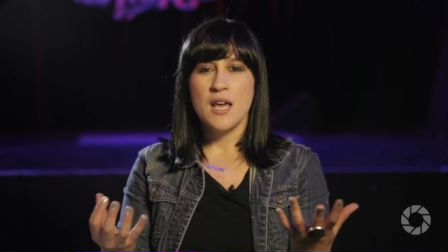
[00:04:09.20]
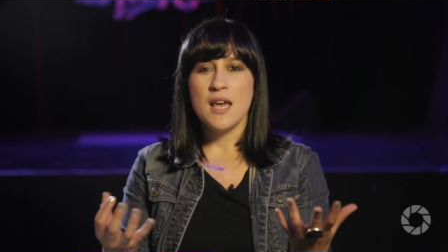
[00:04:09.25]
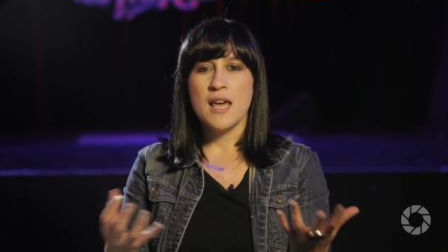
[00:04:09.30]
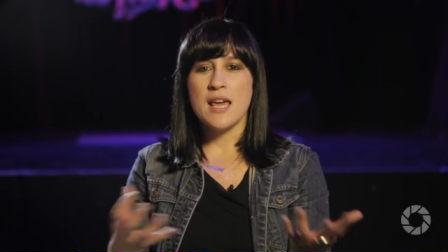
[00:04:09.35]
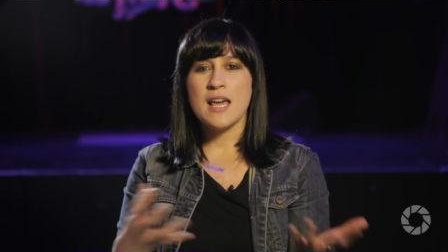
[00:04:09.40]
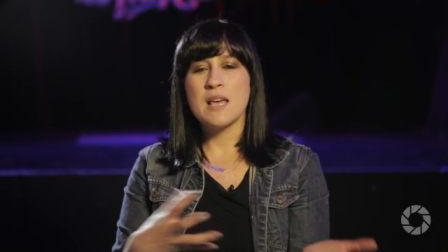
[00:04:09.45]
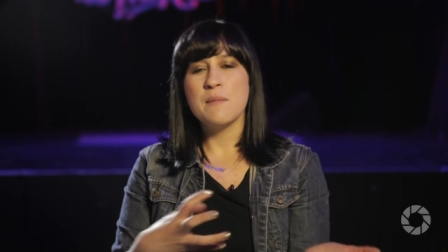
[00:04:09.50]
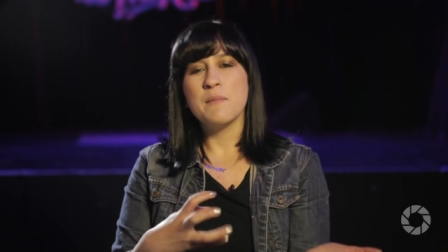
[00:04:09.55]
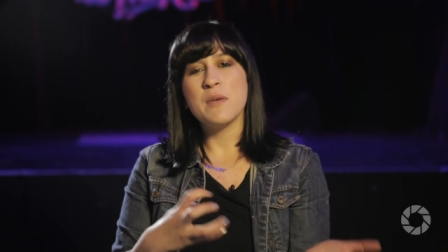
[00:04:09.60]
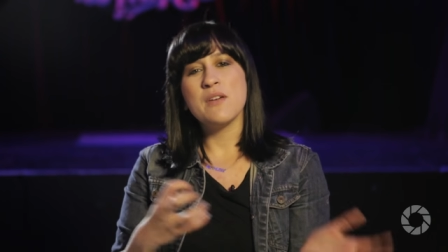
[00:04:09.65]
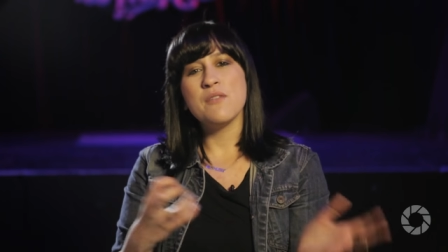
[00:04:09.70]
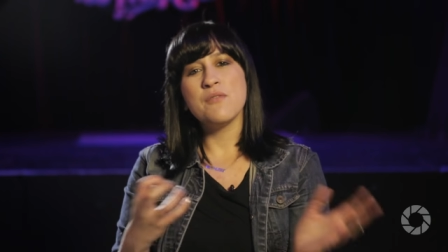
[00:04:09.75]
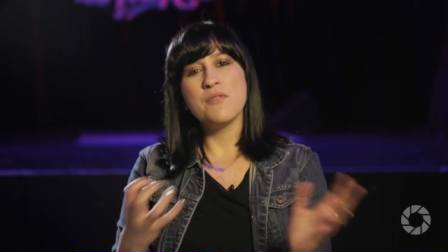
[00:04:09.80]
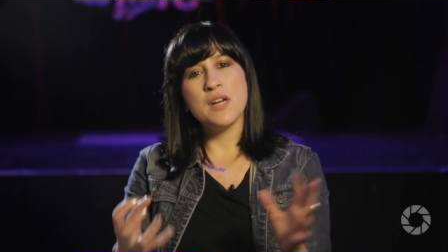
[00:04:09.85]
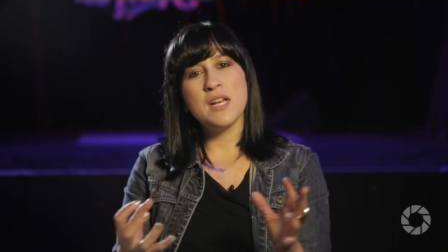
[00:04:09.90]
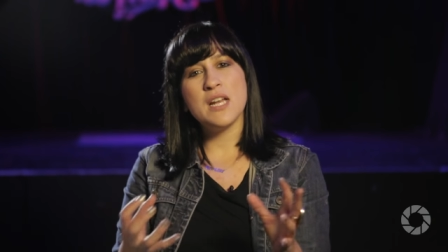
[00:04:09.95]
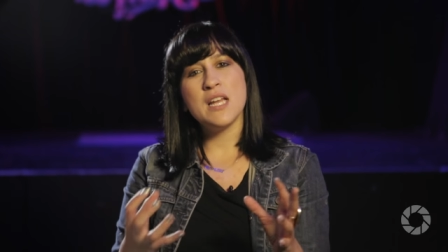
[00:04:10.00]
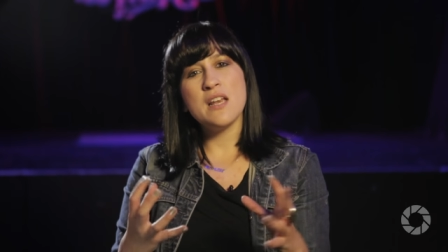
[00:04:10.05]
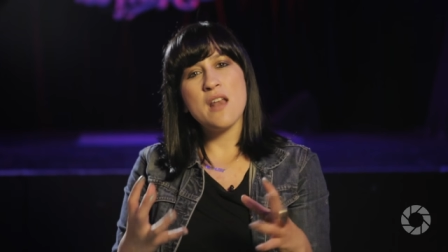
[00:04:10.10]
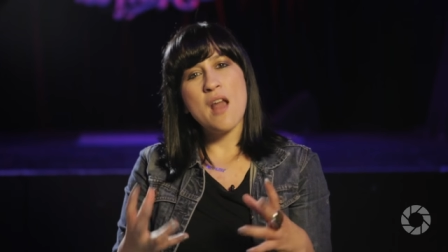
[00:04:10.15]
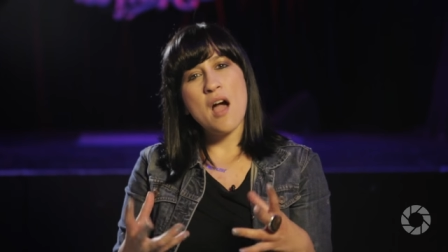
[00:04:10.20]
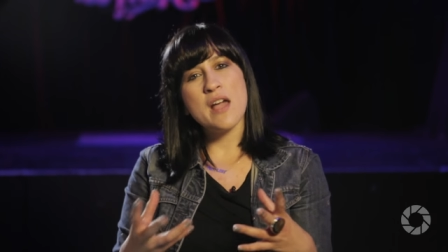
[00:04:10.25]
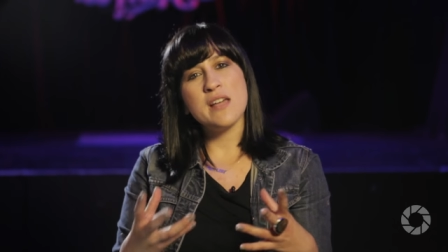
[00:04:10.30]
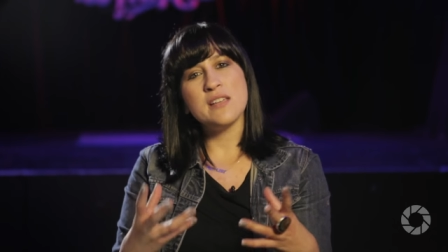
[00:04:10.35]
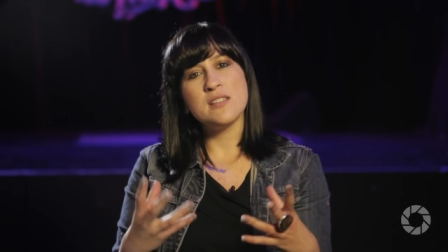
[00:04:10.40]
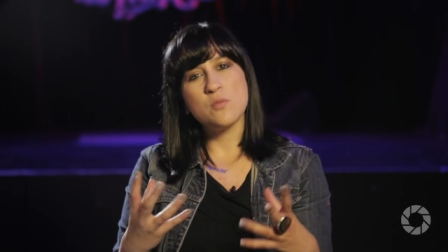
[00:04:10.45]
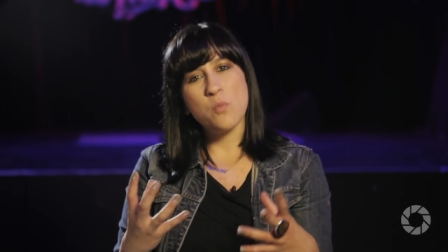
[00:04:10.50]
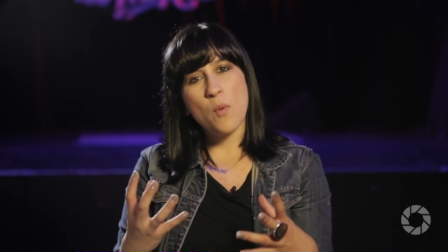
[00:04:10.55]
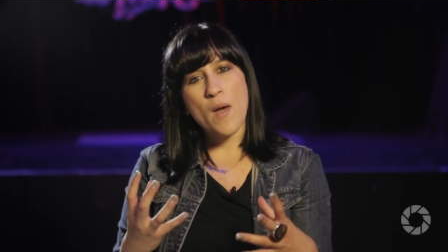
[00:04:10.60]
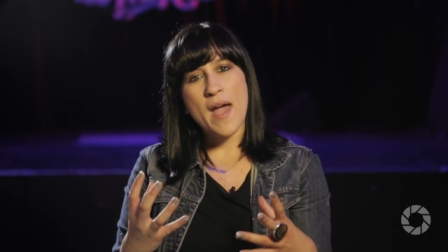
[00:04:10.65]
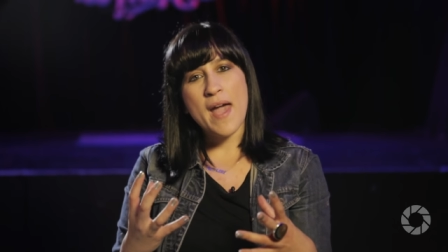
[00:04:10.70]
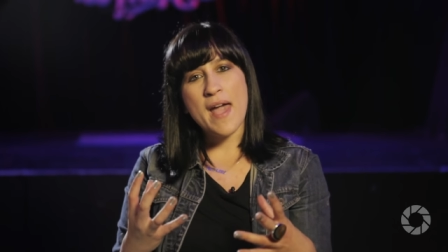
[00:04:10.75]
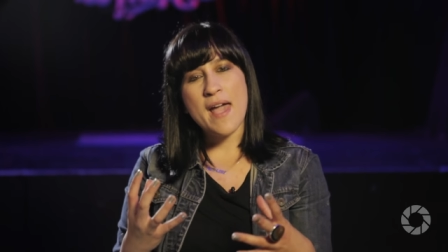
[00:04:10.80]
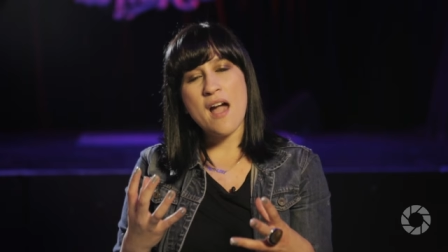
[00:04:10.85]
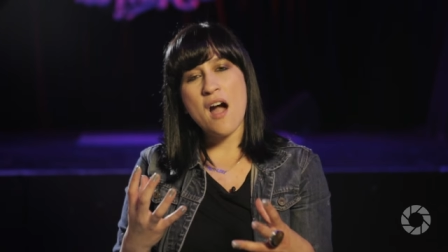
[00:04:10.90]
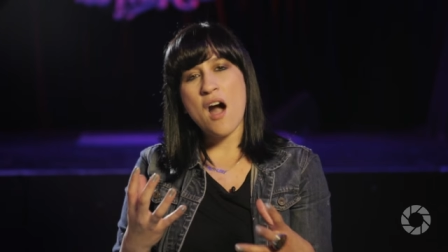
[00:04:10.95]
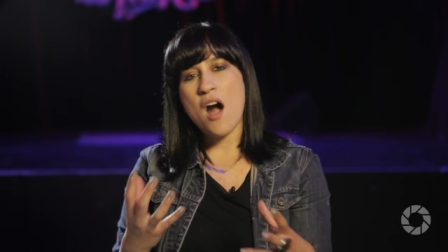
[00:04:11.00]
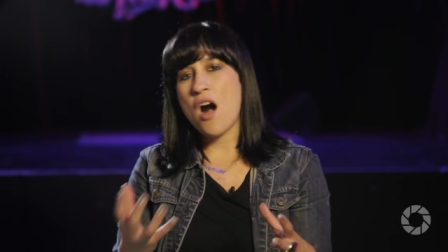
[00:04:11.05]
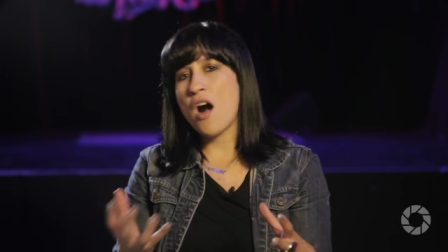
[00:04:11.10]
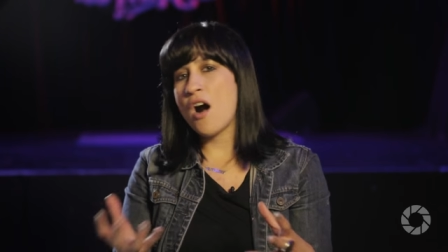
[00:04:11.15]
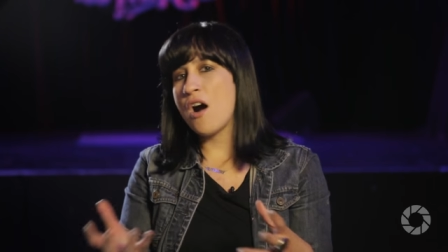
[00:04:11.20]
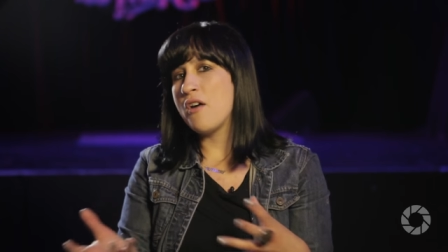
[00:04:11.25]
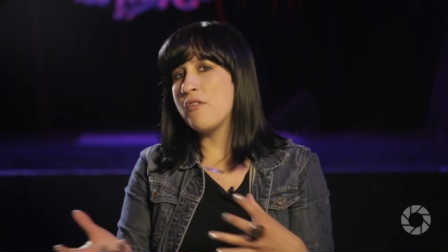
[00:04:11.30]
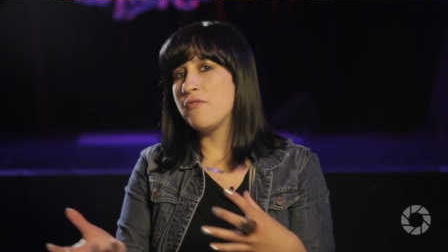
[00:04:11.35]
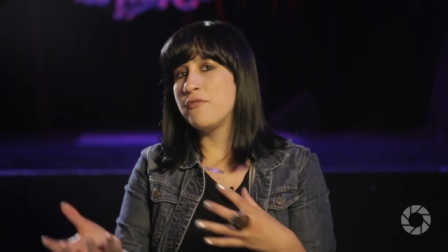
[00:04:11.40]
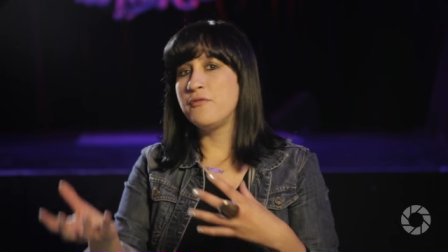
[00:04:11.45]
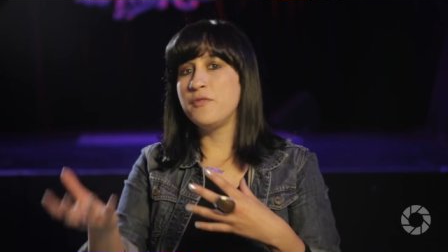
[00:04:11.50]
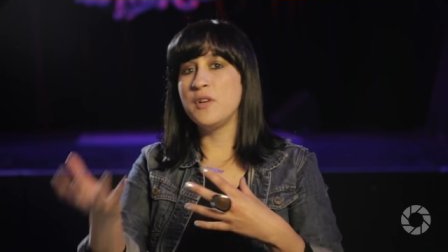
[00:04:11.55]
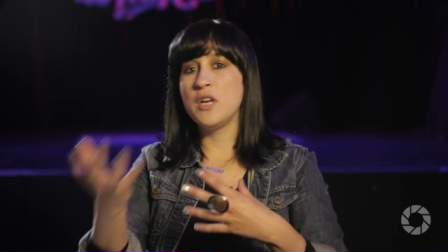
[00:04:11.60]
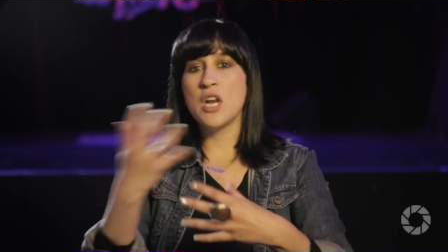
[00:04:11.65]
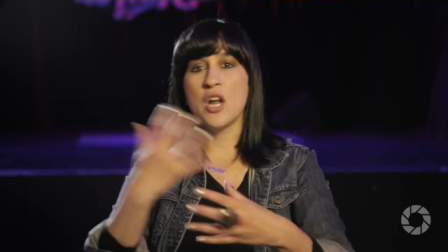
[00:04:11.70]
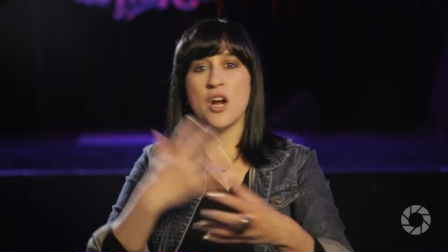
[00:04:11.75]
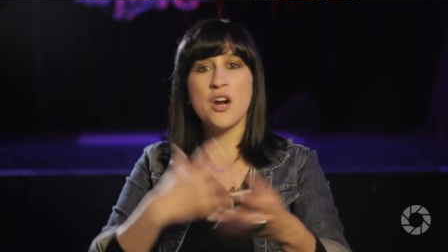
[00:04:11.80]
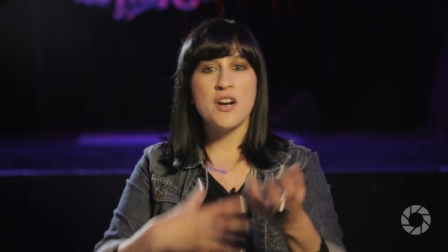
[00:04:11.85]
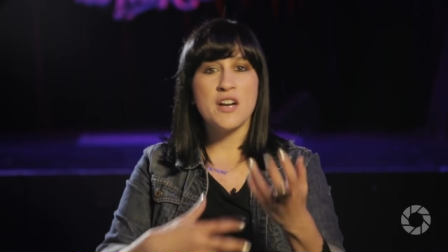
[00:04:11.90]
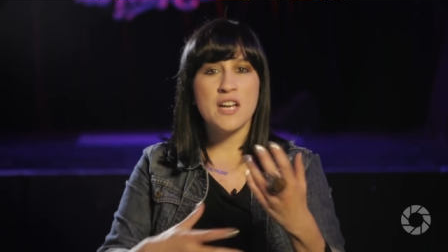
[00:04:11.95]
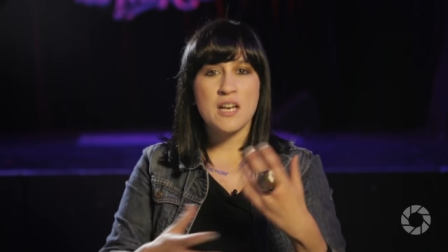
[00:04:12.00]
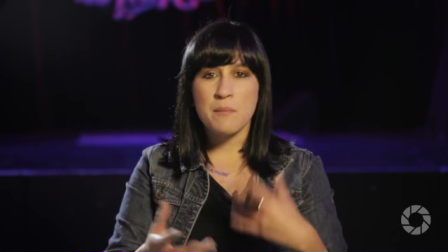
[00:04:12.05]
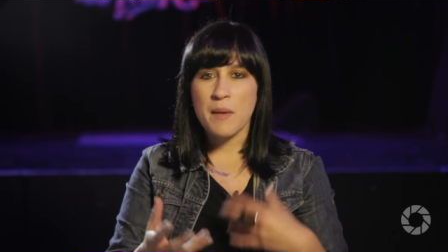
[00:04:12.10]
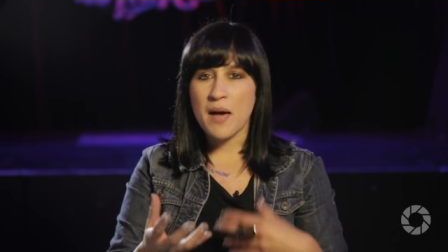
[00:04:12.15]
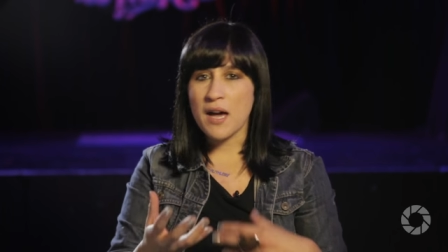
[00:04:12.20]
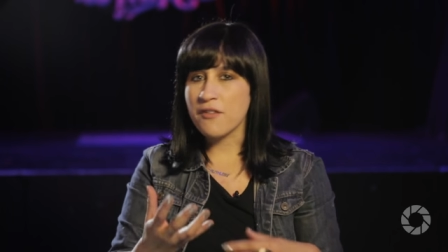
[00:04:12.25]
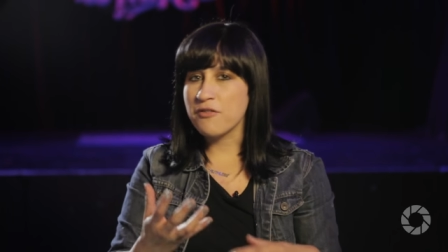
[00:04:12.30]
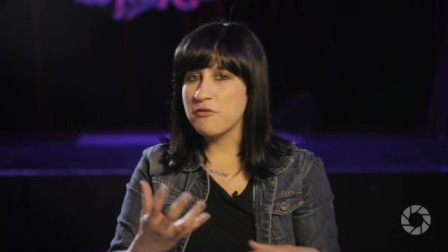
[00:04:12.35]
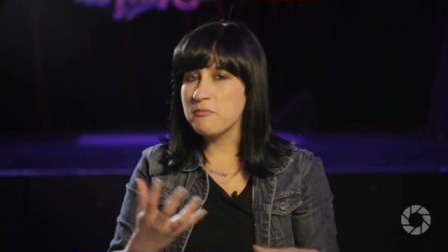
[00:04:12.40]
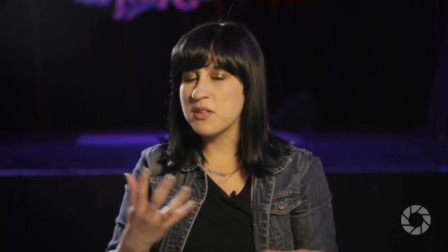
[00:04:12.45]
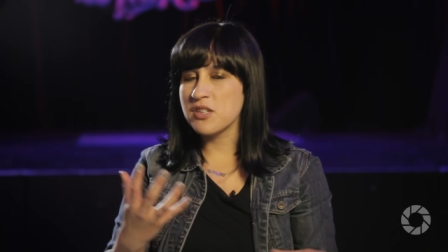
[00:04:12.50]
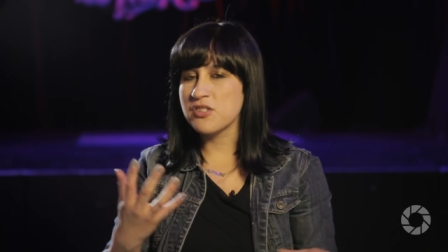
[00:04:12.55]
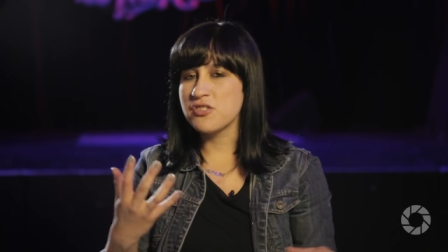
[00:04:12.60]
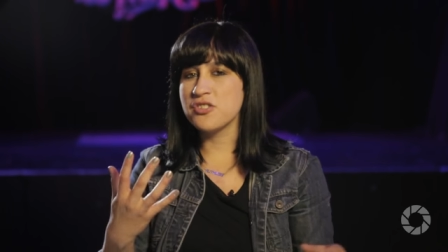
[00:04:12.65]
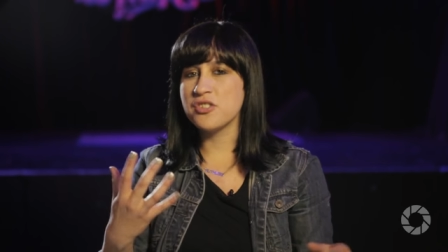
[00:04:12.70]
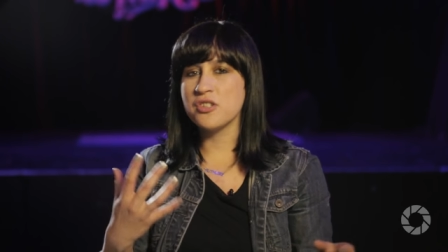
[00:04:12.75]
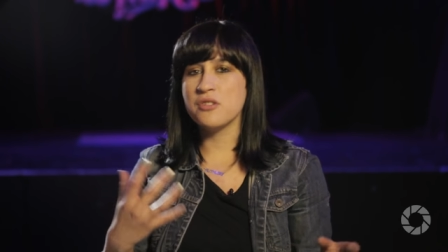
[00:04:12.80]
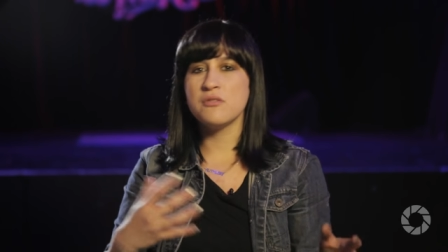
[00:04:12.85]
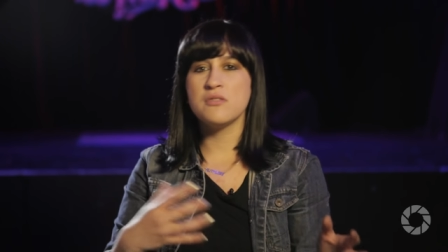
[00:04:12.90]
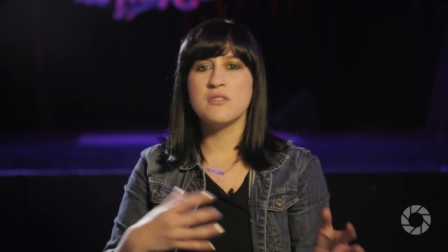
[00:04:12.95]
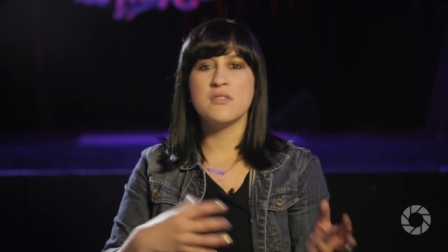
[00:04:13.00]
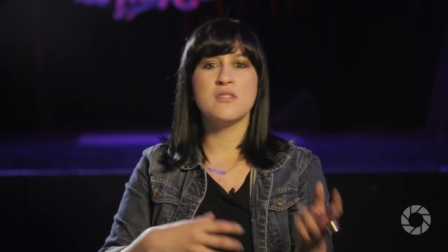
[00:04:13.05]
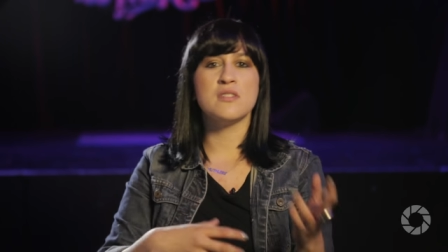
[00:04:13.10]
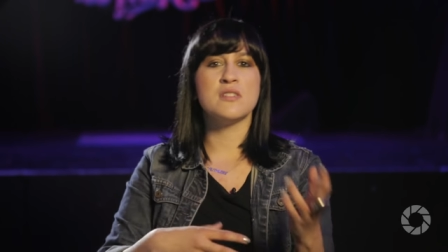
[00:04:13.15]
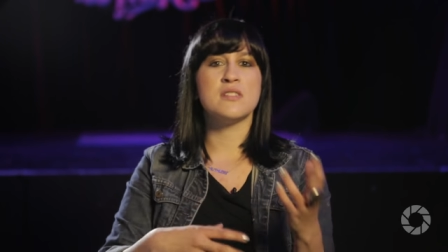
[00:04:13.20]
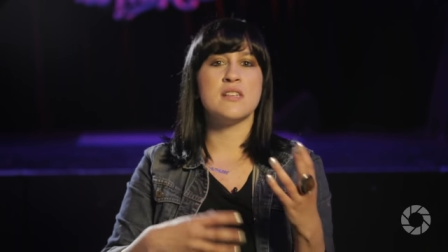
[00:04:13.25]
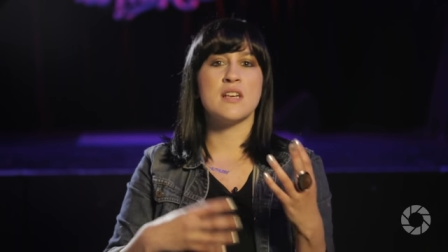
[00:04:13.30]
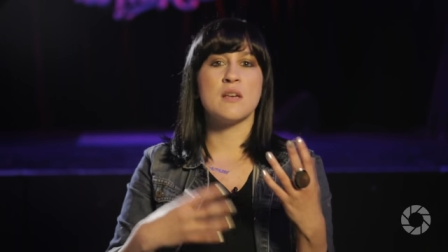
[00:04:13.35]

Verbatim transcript: It can be a really nice way of learning back from your students,